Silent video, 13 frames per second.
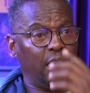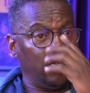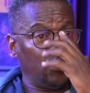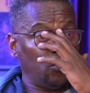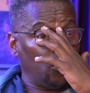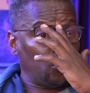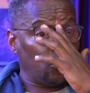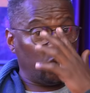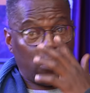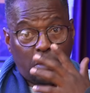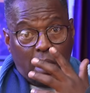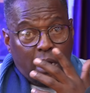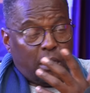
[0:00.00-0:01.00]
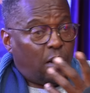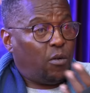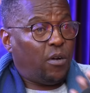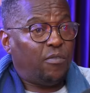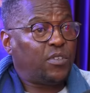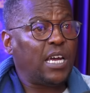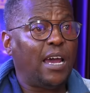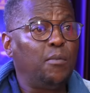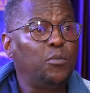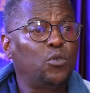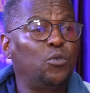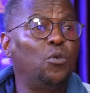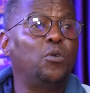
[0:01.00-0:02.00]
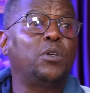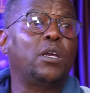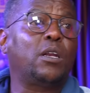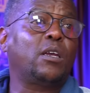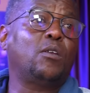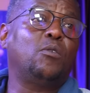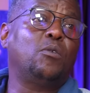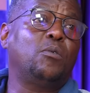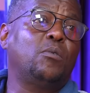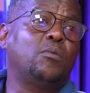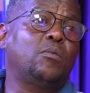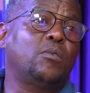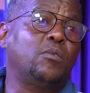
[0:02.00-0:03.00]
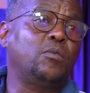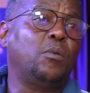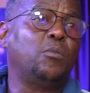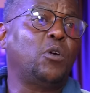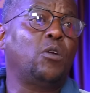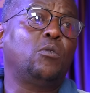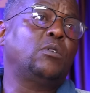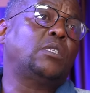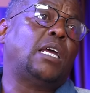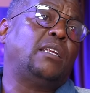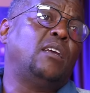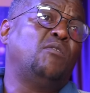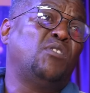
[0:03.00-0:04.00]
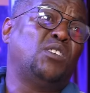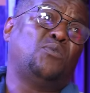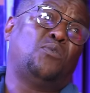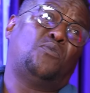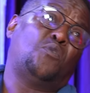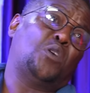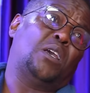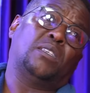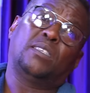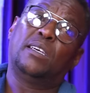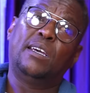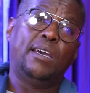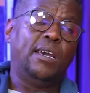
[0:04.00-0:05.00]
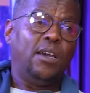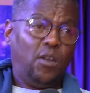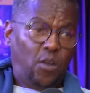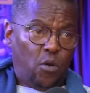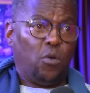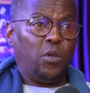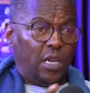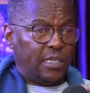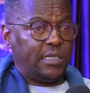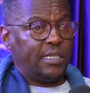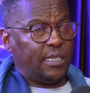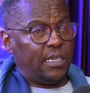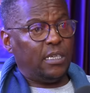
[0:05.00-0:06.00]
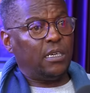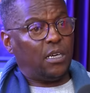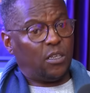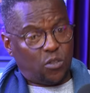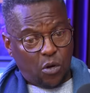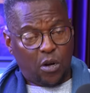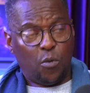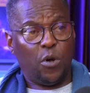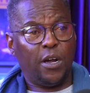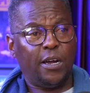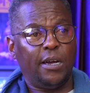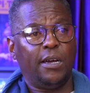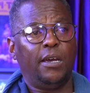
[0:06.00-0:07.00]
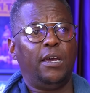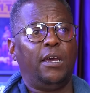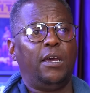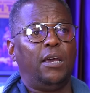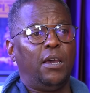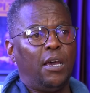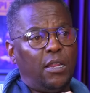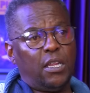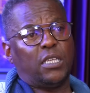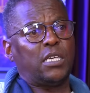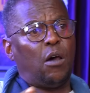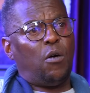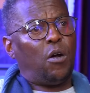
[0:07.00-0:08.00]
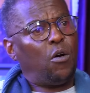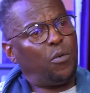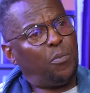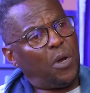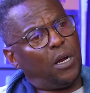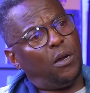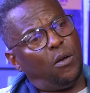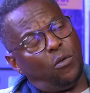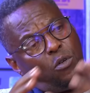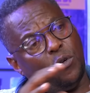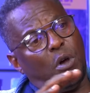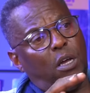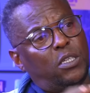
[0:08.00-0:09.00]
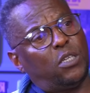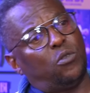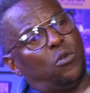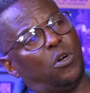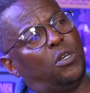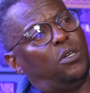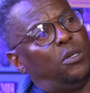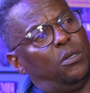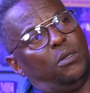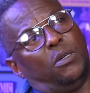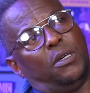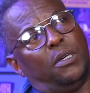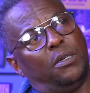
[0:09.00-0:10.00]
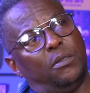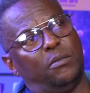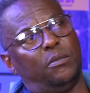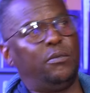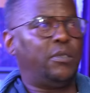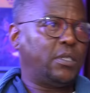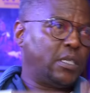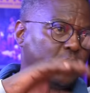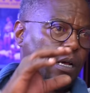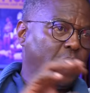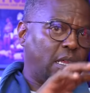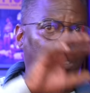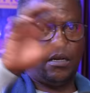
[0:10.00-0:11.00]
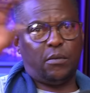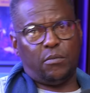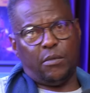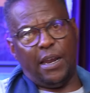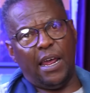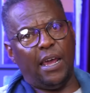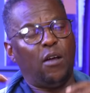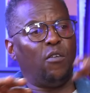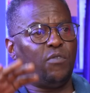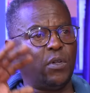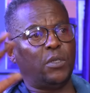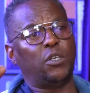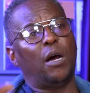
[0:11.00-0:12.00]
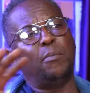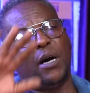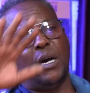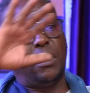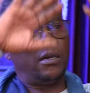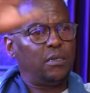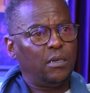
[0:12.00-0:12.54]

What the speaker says: there is no, I don't have time to go, I'm going to go and study adverts for 4 years. No, here's this thing. It's got to work. And that's how I got back. You know, I just got this other leg of the drama